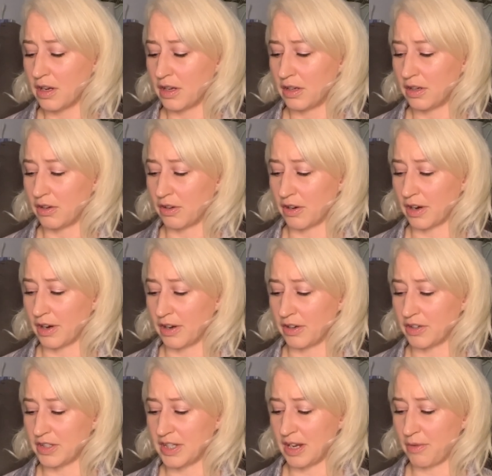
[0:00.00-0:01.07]
you're going to
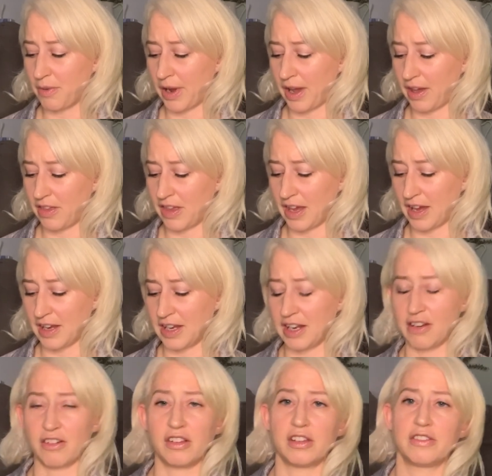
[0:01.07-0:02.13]
understand why I think I need
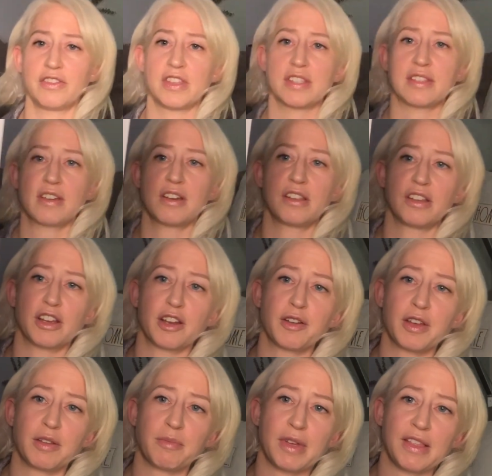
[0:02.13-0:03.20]
all of this color
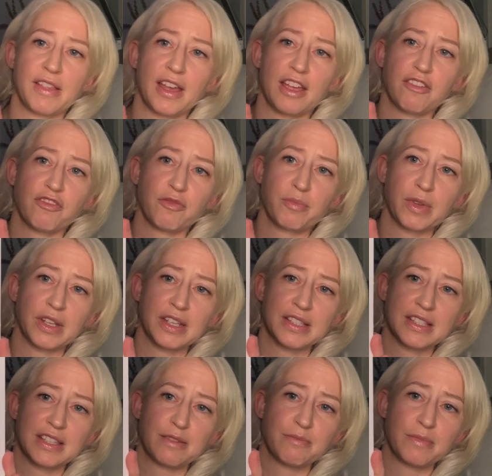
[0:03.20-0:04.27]
in my life. But it's
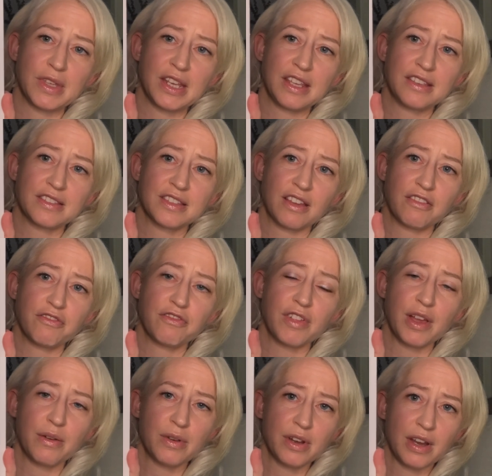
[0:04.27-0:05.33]
the mini
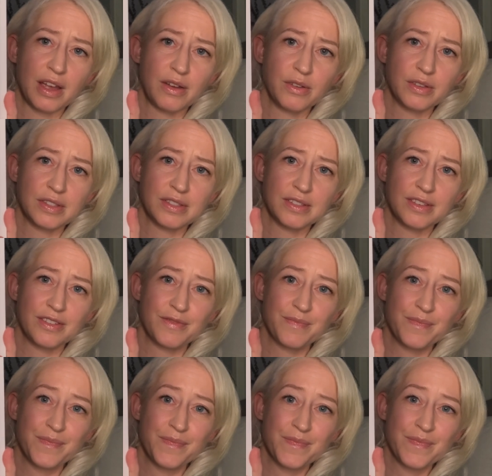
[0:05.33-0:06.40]
sunflower house.
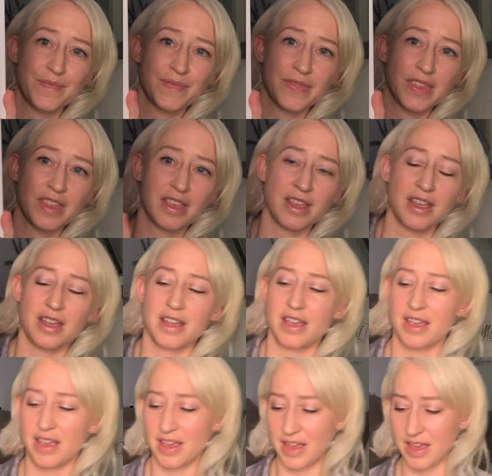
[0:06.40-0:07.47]

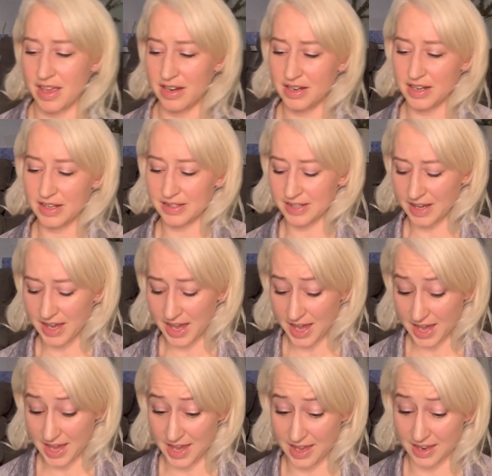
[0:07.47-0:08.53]
And it's a
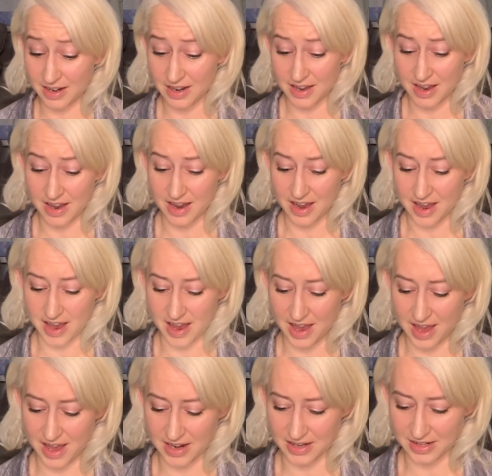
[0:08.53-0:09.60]
HAED.
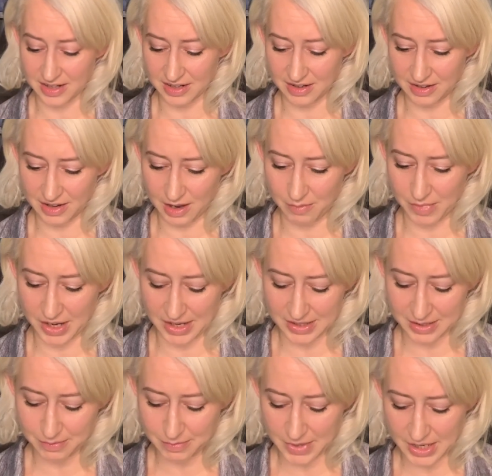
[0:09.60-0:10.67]
And I mean, it's
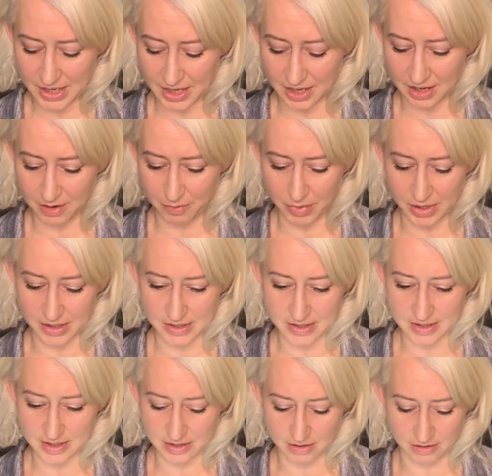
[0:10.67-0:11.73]
a mini, but it's
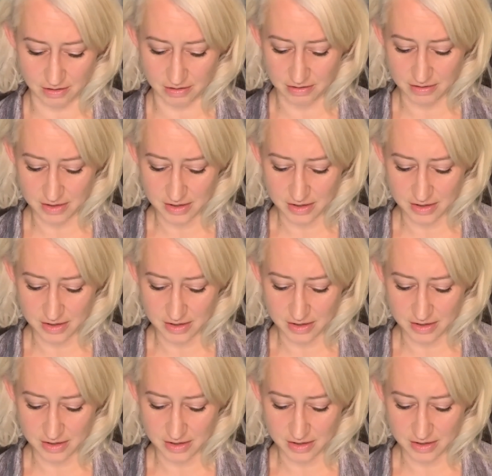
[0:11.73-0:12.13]
still